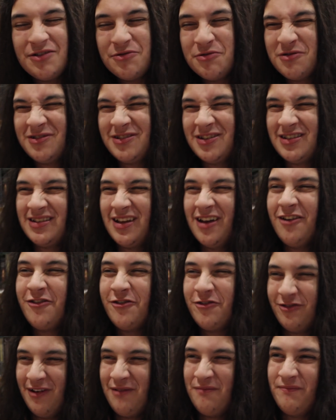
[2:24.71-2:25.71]
He was just a
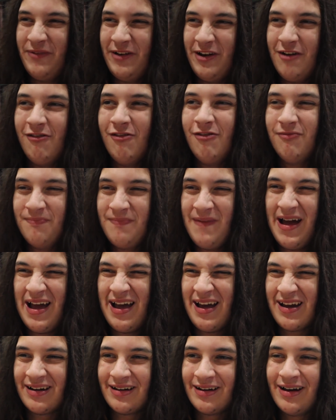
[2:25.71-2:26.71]
grumpy old
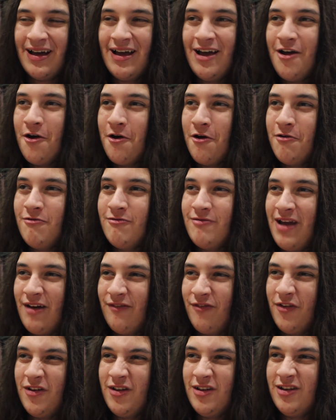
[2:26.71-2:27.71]
man who
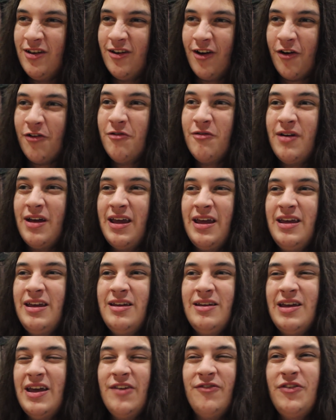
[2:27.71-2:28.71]
never, you know,
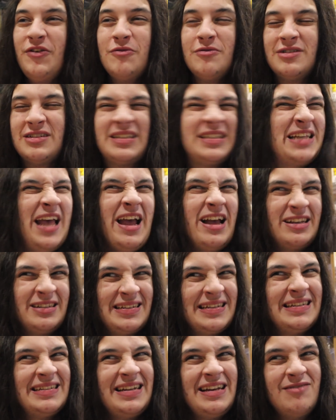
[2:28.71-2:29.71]
if he was
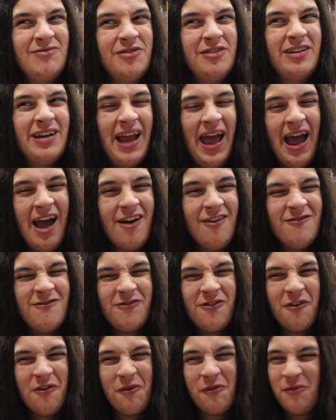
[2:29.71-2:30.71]
sexist, he wouldn't
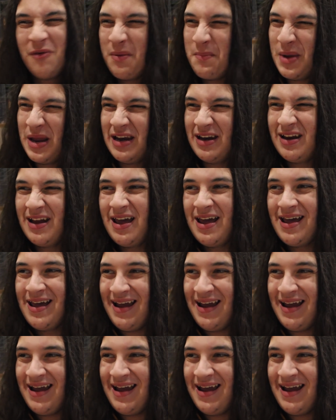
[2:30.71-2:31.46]
have women